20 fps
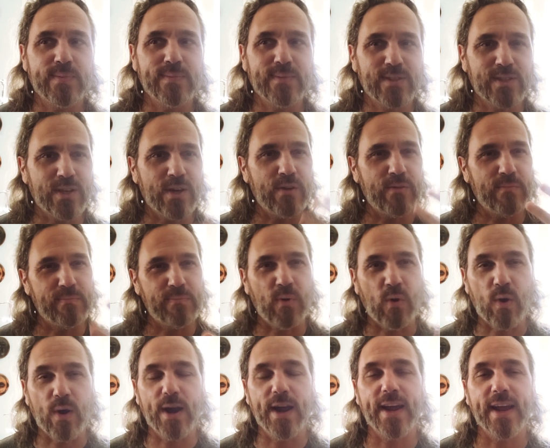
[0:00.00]
so
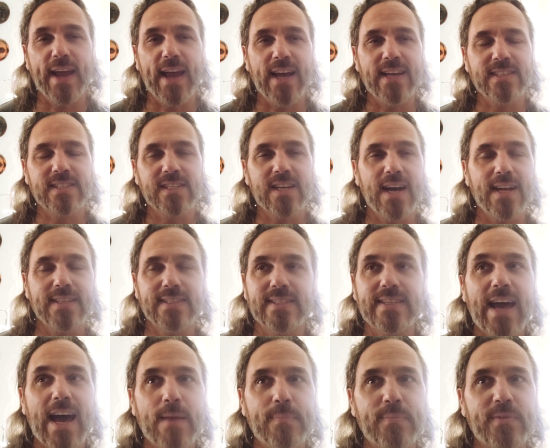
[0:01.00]
boring, as Scott
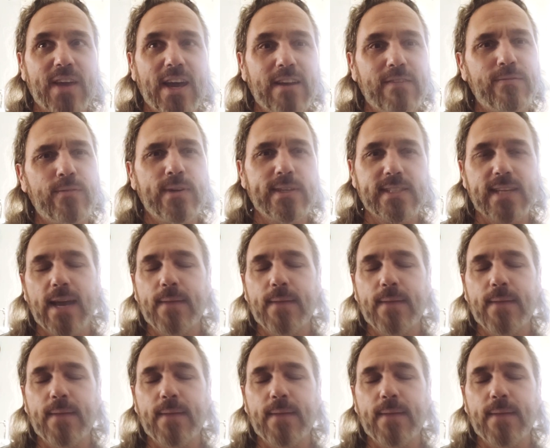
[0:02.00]
Stapp's got a voice,